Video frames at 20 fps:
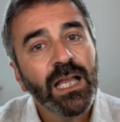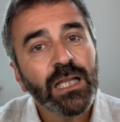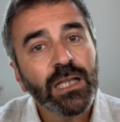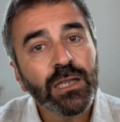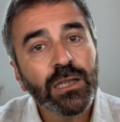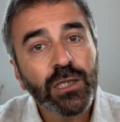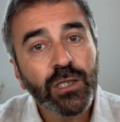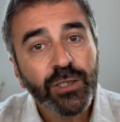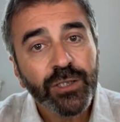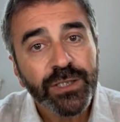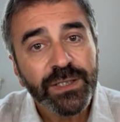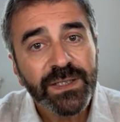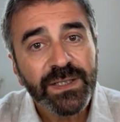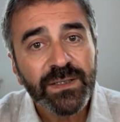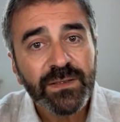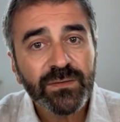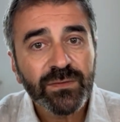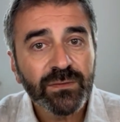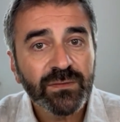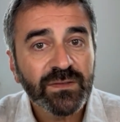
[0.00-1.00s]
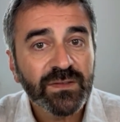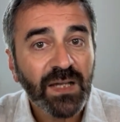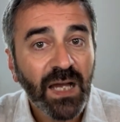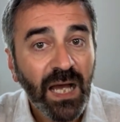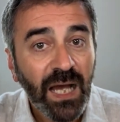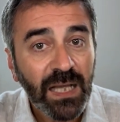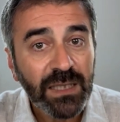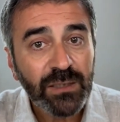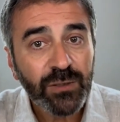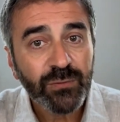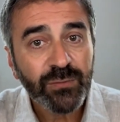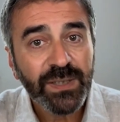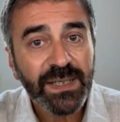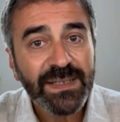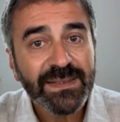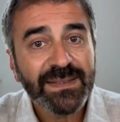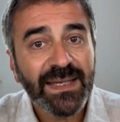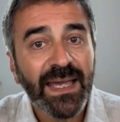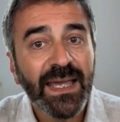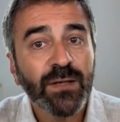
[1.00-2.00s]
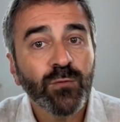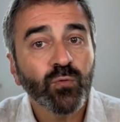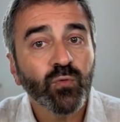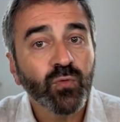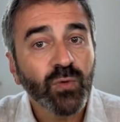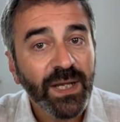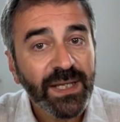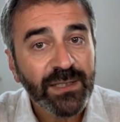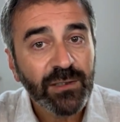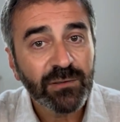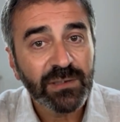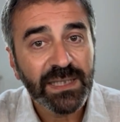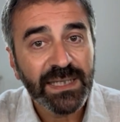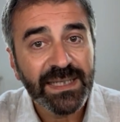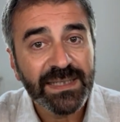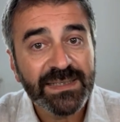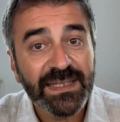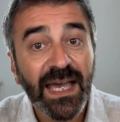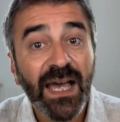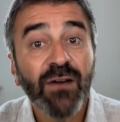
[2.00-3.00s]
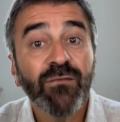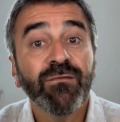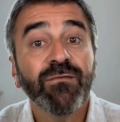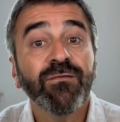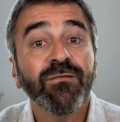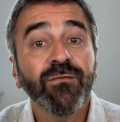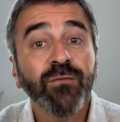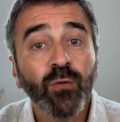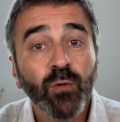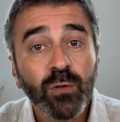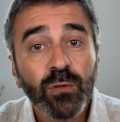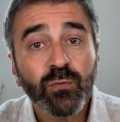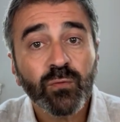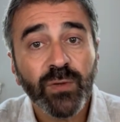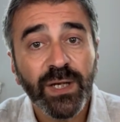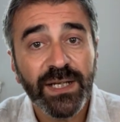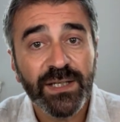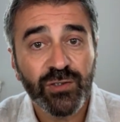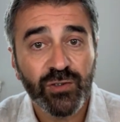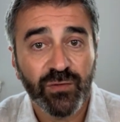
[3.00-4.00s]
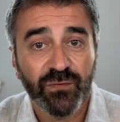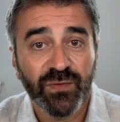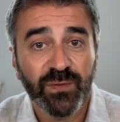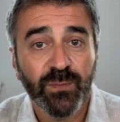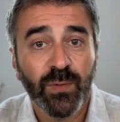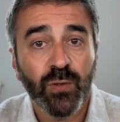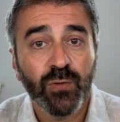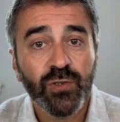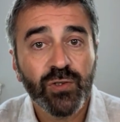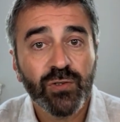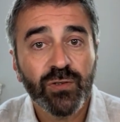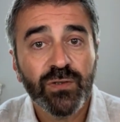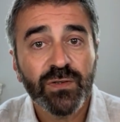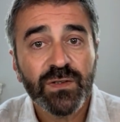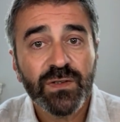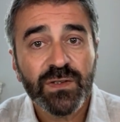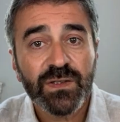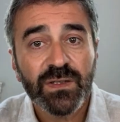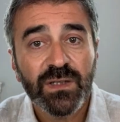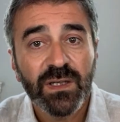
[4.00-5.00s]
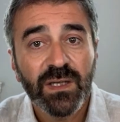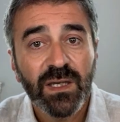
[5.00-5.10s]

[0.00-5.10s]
Learning to tolerate and regulate a full range of emotions